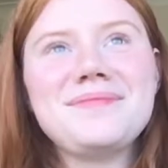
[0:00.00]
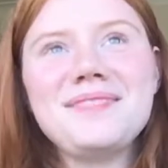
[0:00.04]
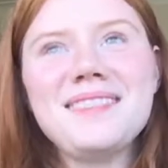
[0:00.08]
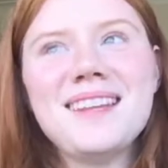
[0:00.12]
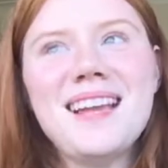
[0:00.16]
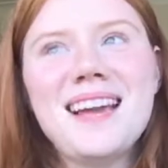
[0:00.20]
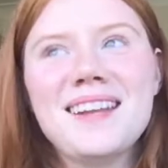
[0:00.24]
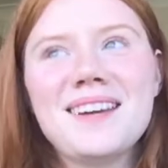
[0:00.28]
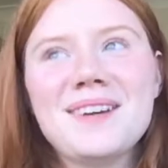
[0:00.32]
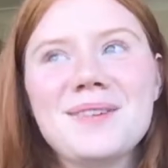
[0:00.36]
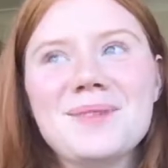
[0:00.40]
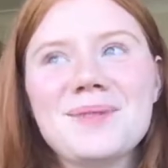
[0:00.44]

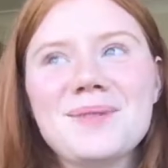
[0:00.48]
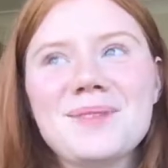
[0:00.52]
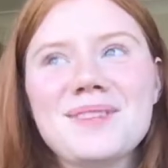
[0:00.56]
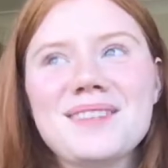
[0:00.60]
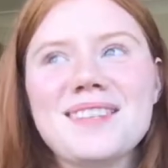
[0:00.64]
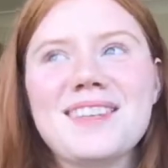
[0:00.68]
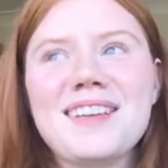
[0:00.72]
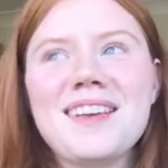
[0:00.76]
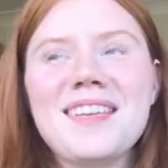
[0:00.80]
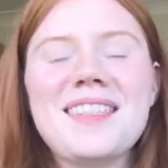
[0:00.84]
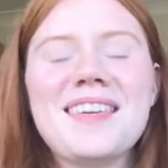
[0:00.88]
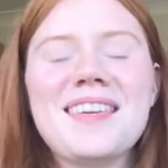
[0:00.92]
And it was,
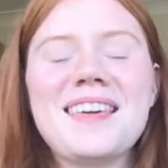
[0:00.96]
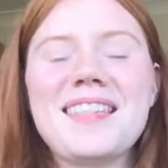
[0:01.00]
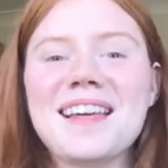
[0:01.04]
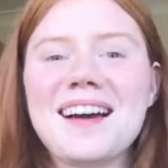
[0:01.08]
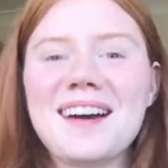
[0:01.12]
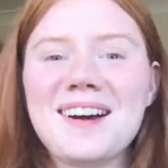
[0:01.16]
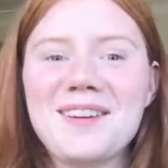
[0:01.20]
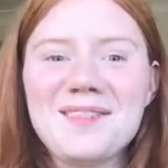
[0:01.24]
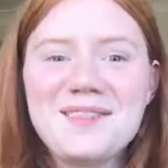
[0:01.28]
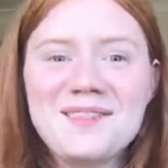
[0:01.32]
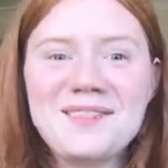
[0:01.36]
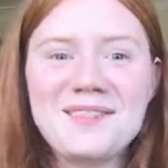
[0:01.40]
I think
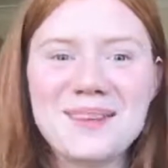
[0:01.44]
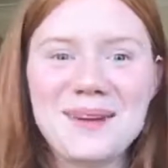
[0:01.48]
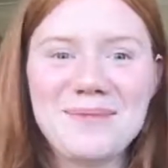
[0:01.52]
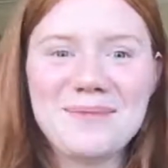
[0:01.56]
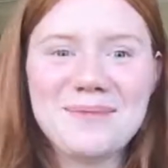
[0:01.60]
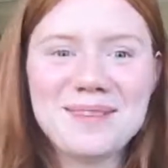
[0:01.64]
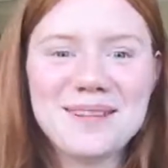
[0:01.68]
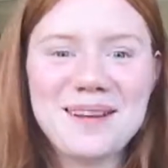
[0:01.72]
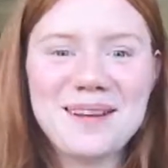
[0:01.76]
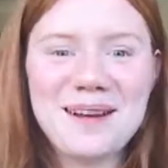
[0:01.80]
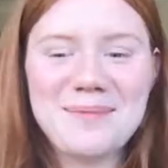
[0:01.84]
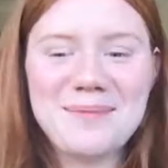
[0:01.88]
that kind of
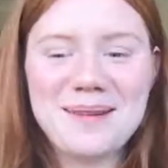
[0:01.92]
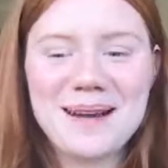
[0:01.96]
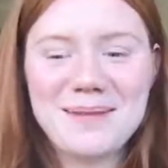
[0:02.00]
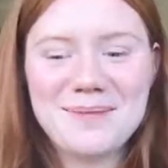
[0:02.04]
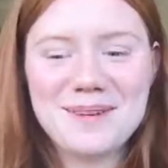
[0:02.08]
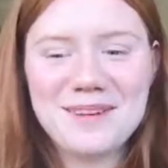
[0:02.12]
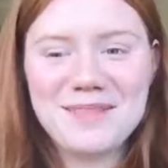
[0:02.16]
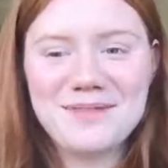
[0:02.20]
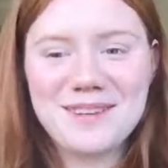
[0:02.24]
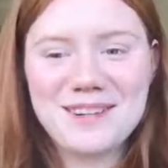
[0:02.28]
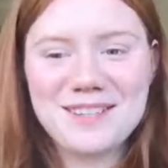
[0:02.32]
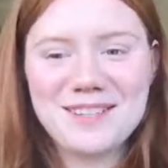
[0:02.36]
sums up how
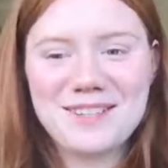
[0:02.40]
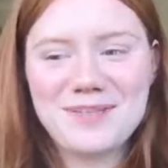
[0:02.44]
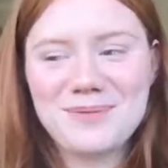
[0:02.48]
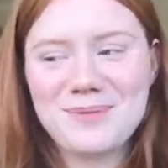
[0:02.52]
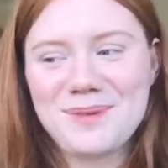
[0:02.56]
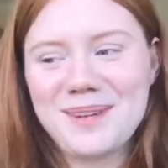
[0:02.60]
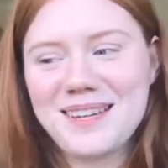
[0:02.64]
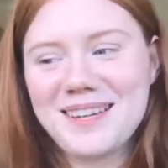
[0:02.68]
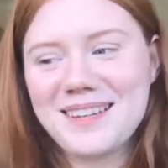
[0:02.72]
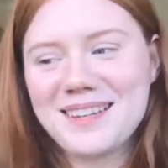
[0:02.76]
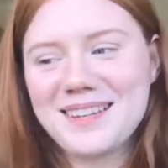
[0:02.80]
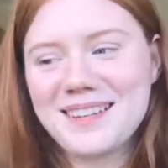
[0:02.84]
my
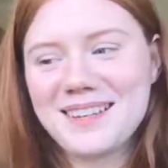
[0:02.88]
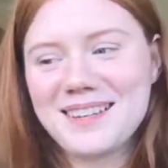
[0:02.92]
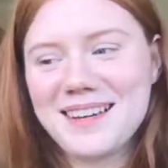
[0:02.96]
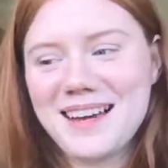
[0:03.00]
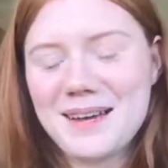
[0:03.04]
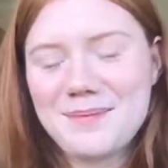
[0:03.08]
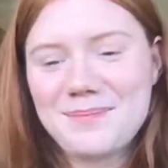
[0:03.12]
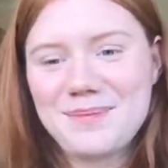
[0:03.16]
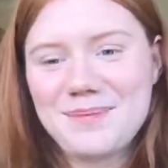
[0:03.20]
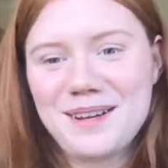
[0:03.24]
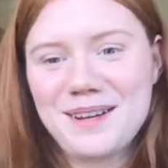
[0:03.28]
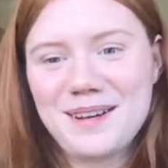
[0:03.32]
freshers week
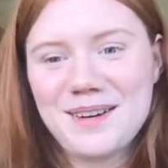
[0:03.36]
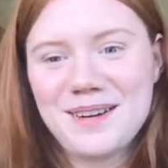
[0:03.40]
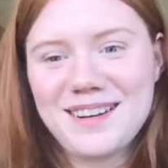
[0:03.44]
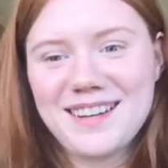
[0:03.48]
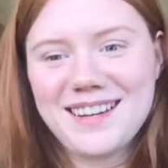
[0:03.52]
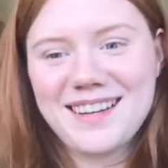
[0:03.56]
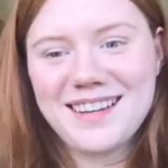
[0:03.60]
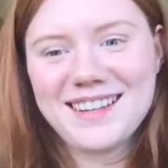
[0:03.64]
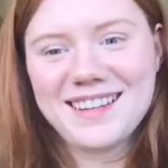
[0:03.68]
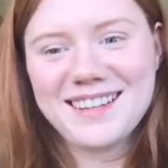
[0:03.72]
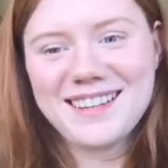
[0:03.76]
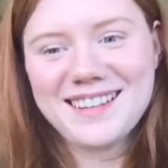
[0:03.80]
had been
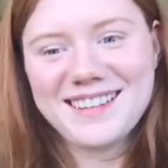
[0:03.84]
going.